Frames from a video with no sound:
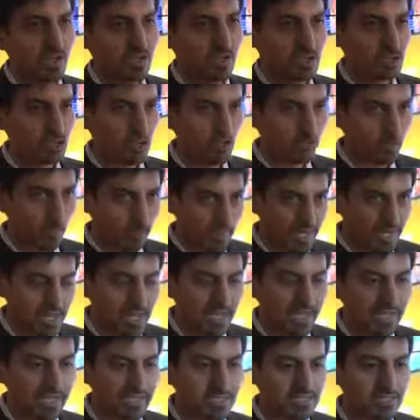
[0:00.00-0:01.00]
So for
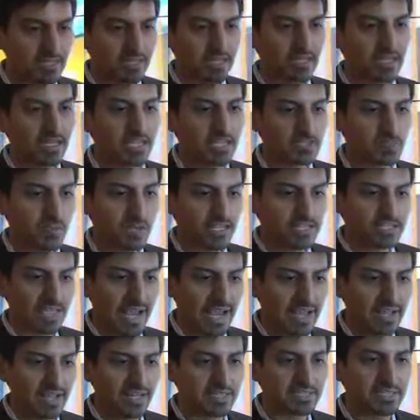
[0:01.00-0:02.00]
Middle East, the display
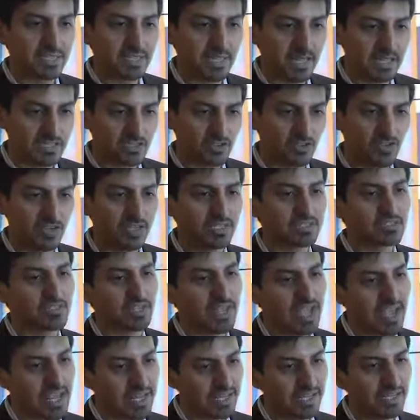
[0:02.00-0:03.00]
signage industry is
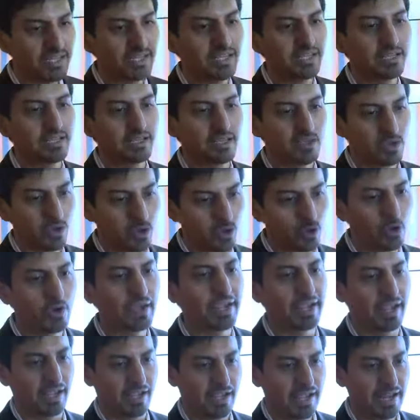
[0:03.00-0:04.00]
really
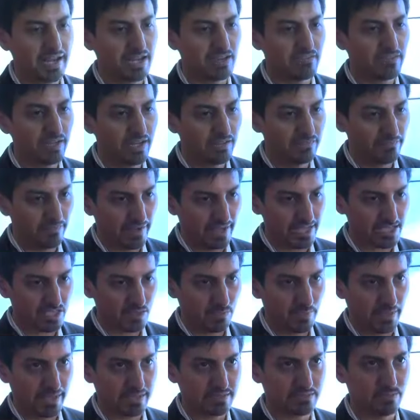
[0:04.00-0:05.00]
growing at a very
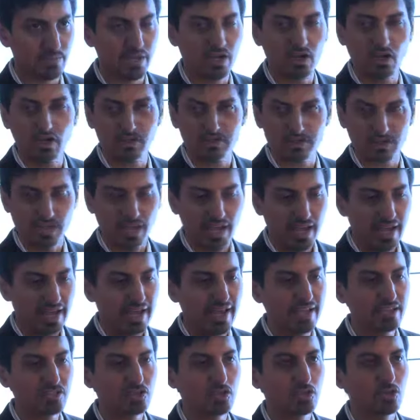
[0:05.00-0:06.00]
fast pace because,
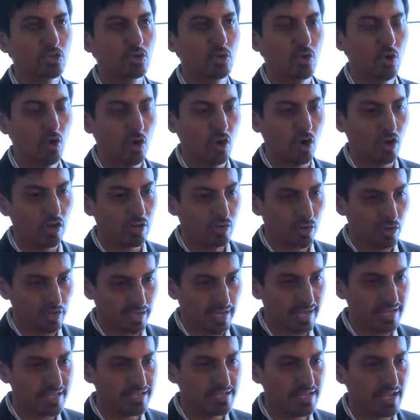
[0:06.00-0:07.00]
as you know,
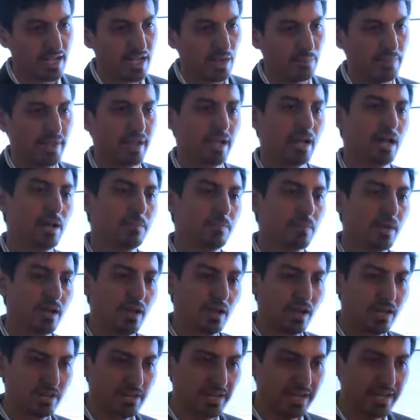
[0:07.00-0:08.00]
hotels are coming up,
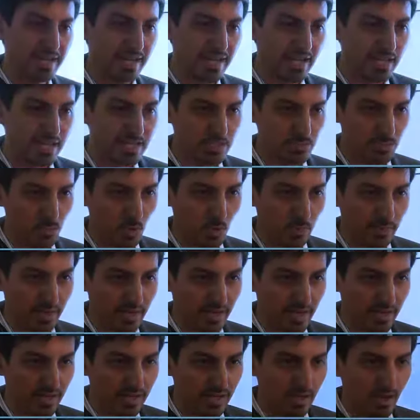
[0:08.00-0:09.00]
retail is
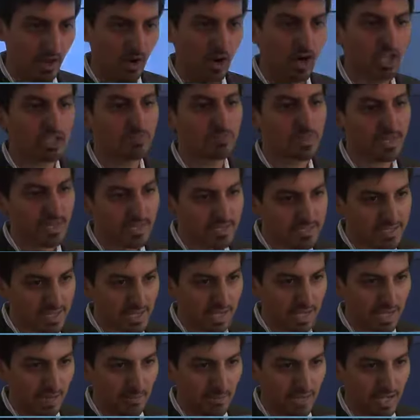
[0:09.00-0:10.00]
booming, hospitals are
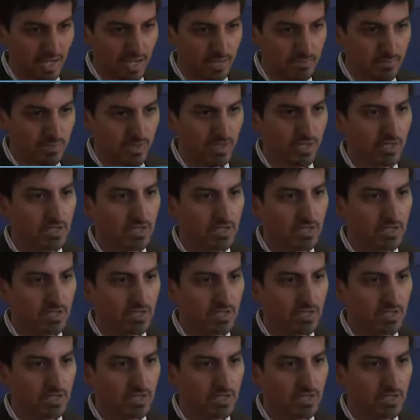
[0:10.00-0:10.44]
coming up.